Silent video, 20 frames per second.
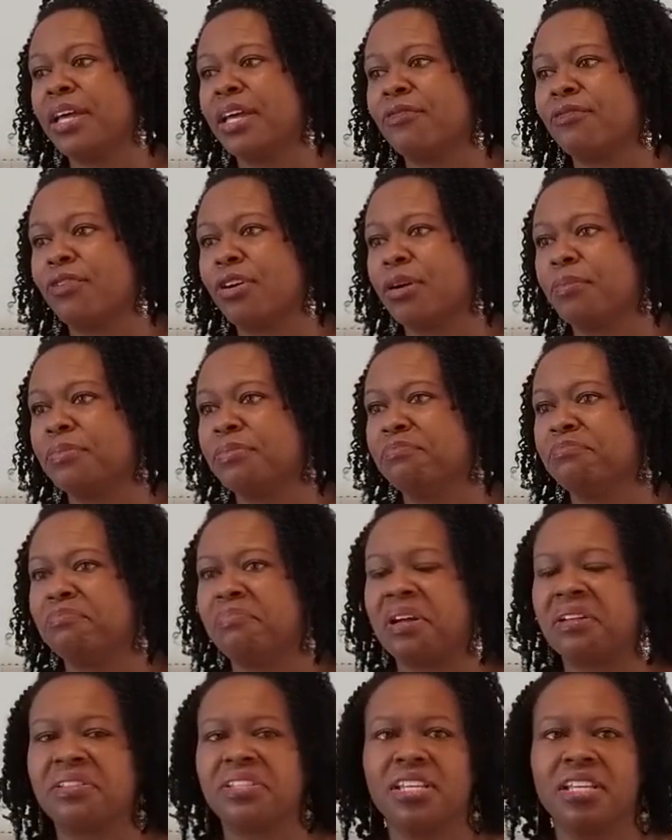From
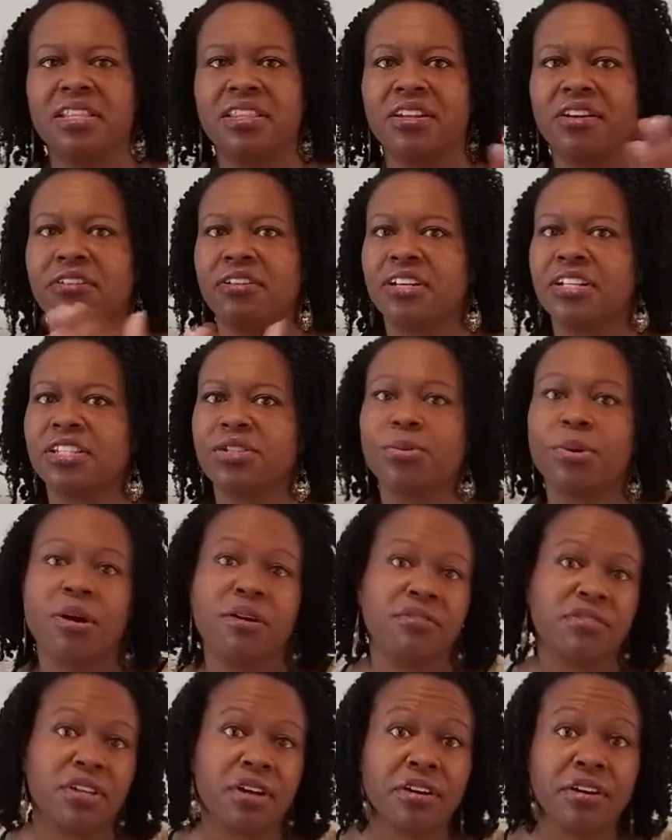about 10:30 to
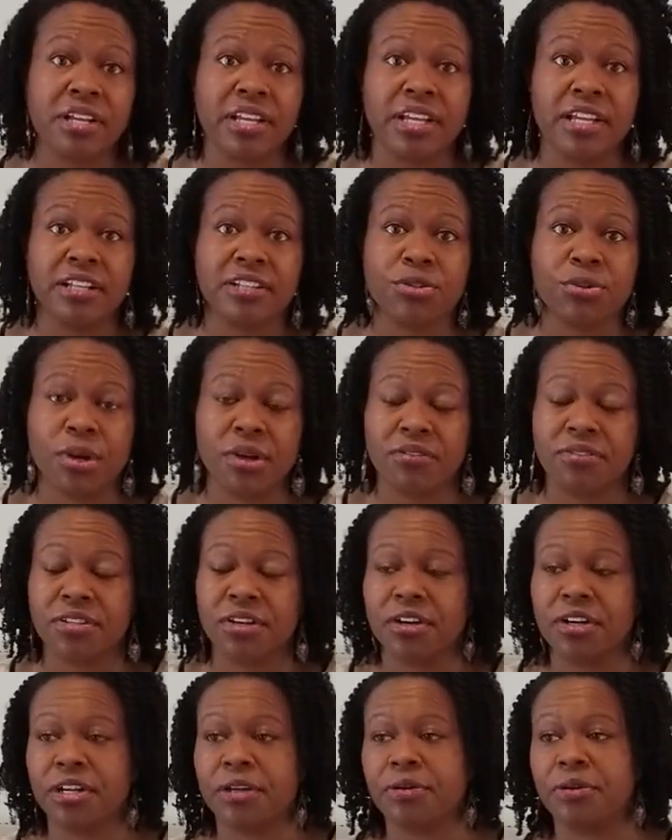12:30.
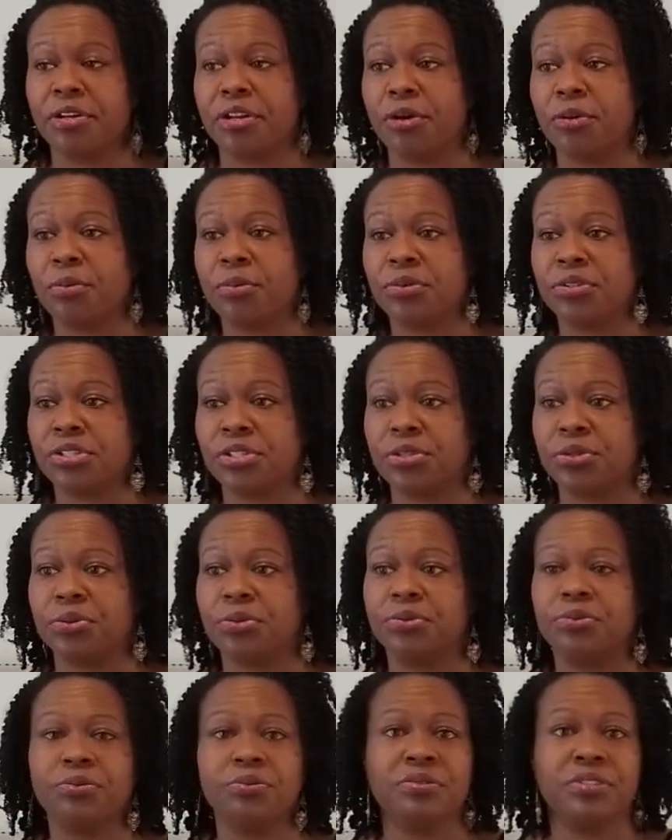12:30, you know, we'll
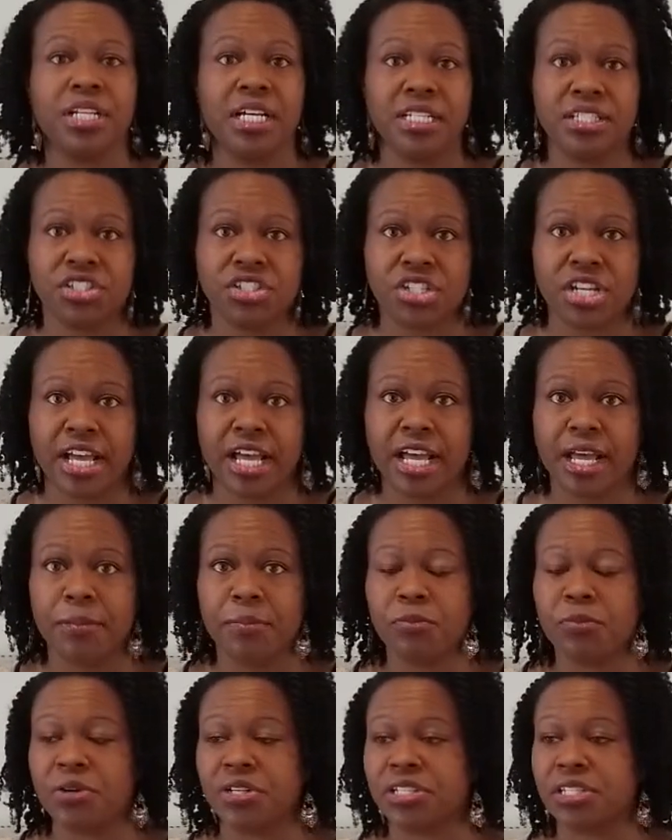do
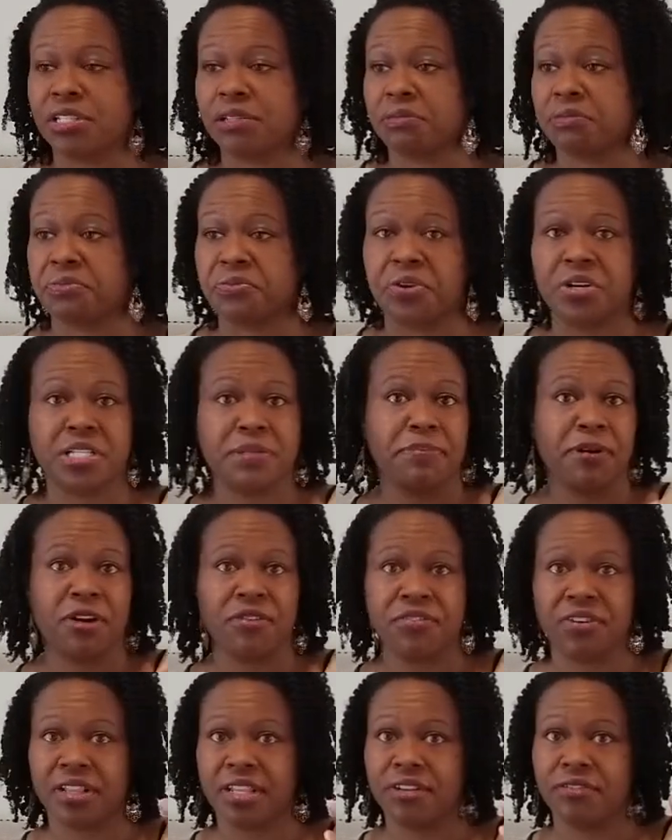lunchtime, which works
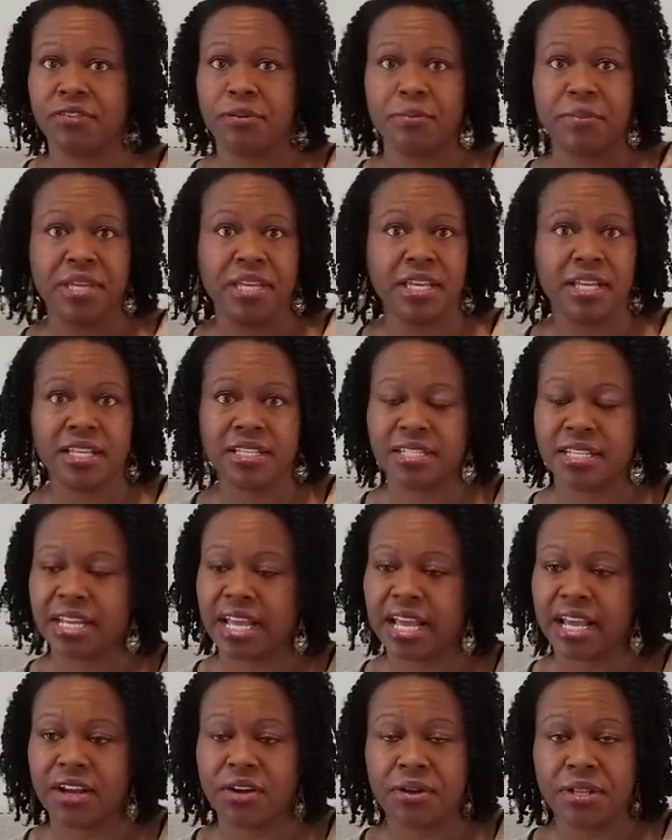perfectly for me, because then I
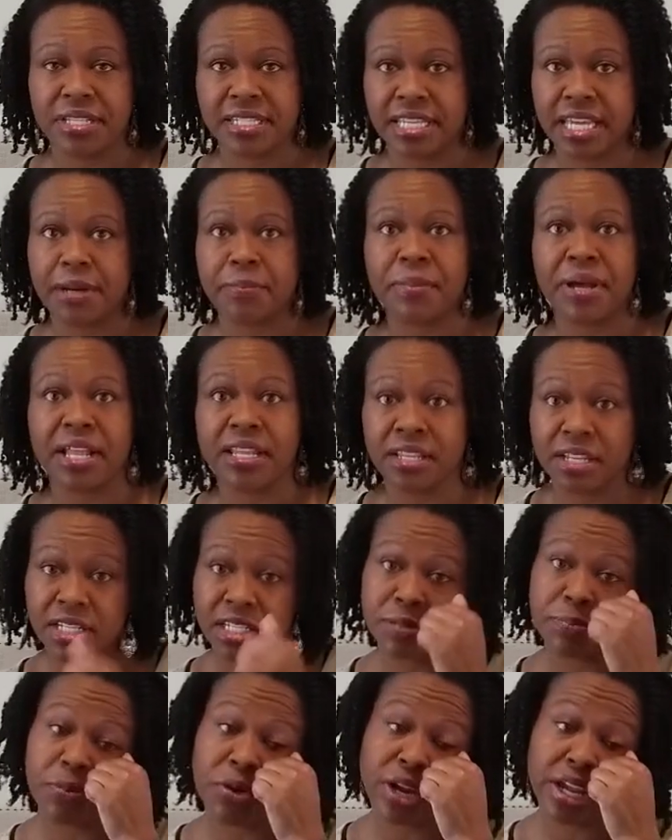can go ahead and take my
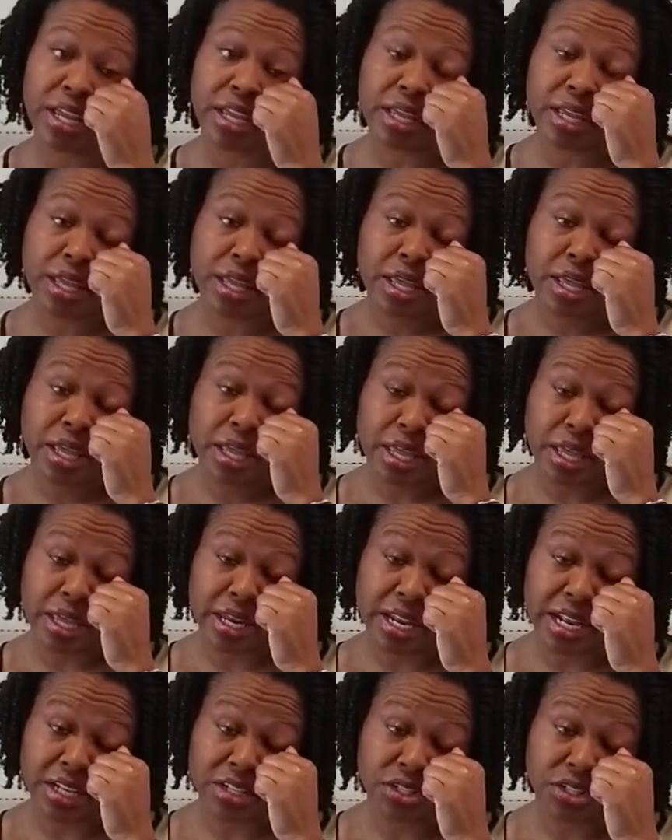lunch break and
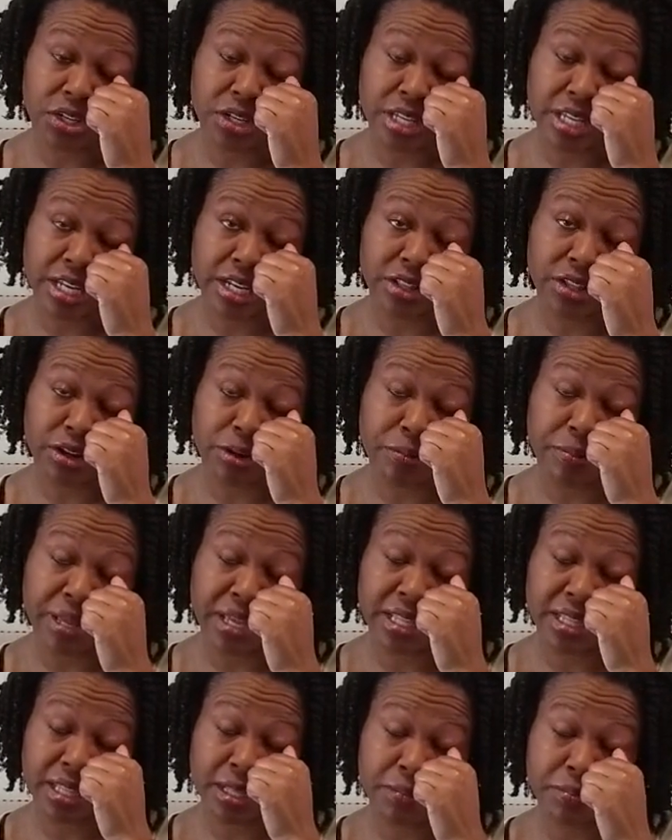actually get in there and
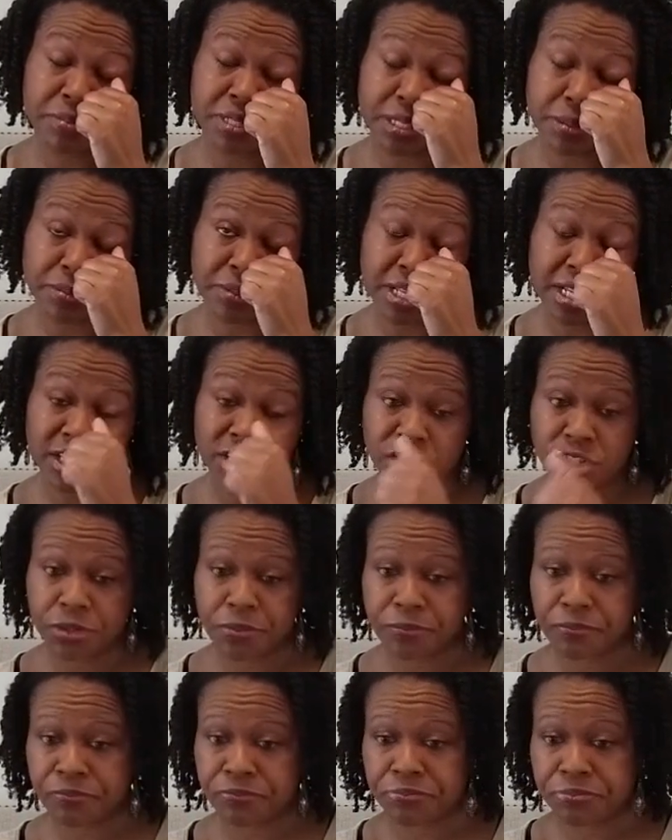make them some lunch.
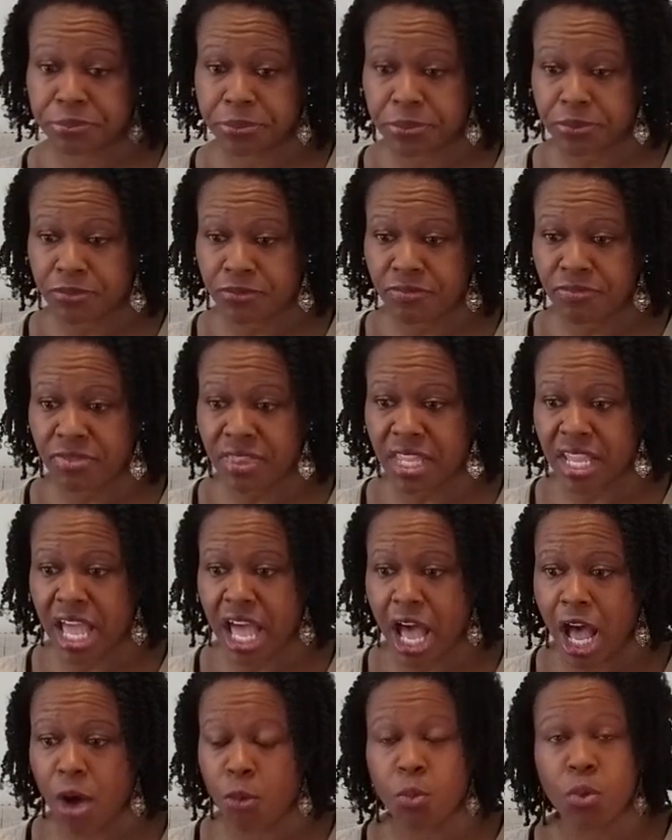
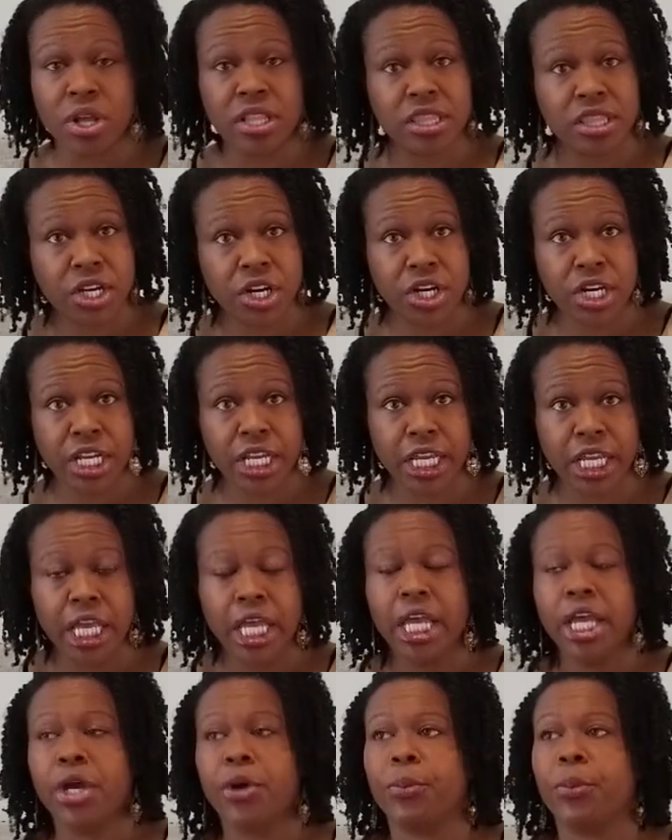1:30,
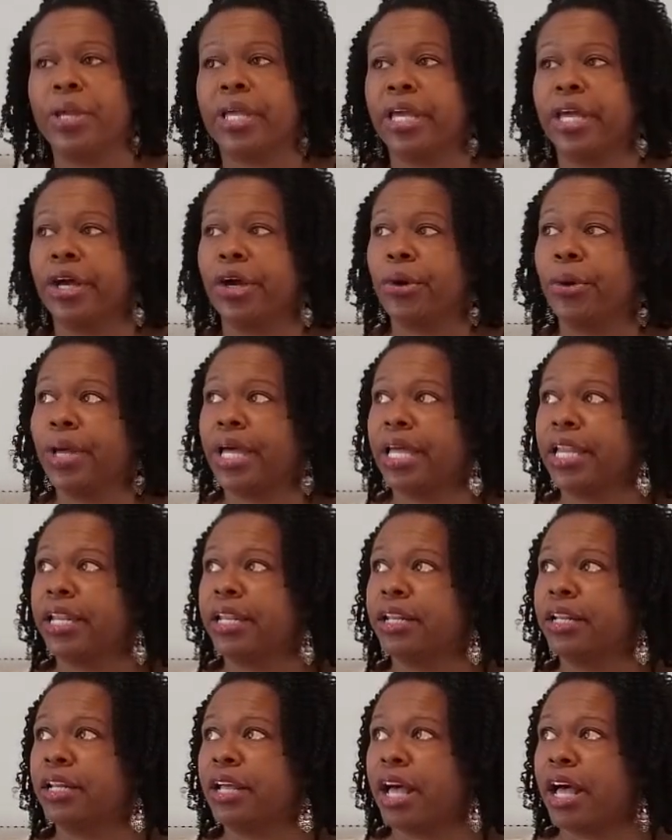we can go ahead
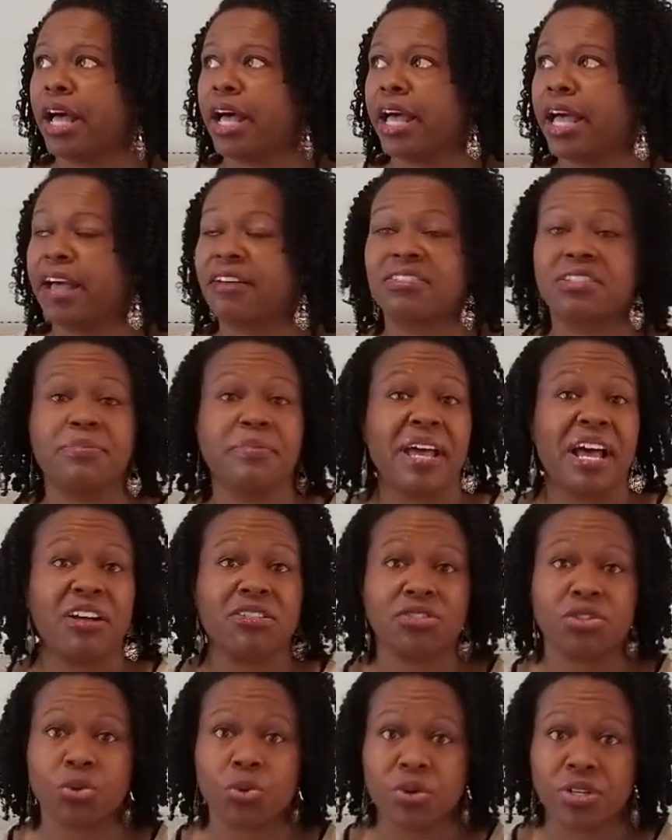and have some
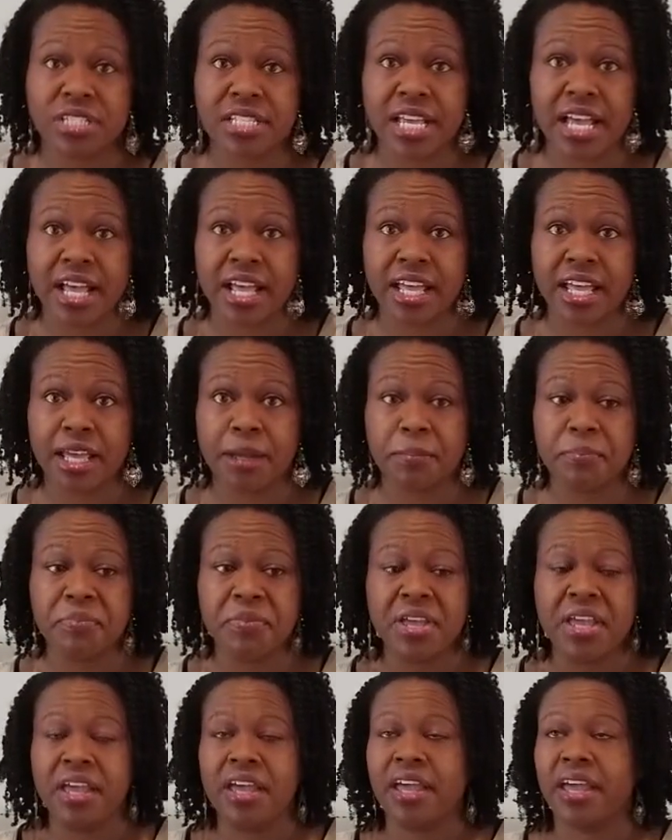outdoor time,
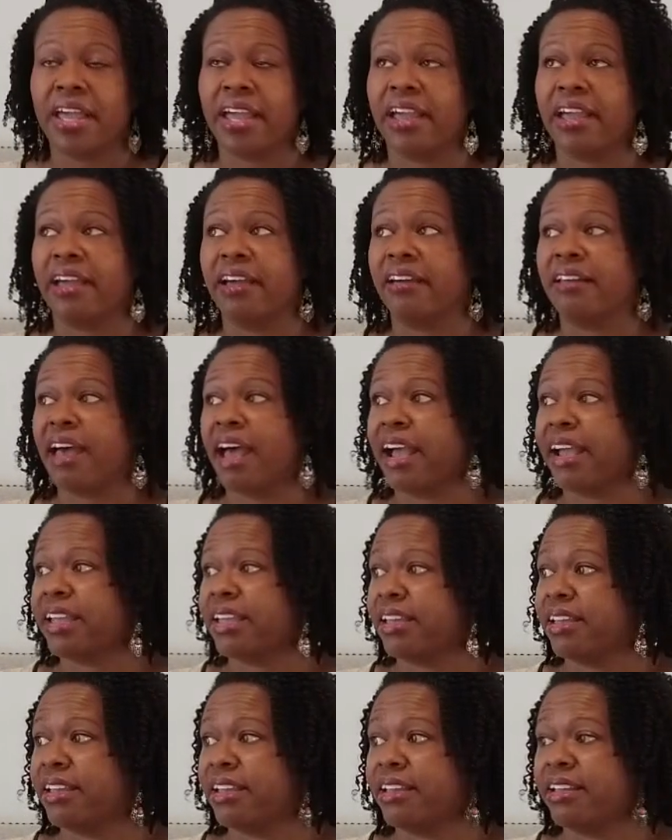and I
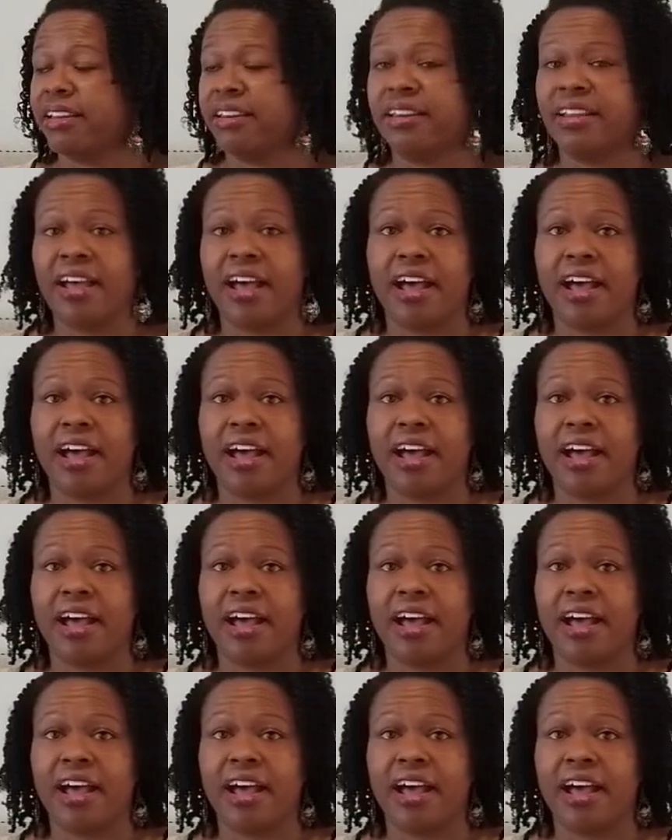can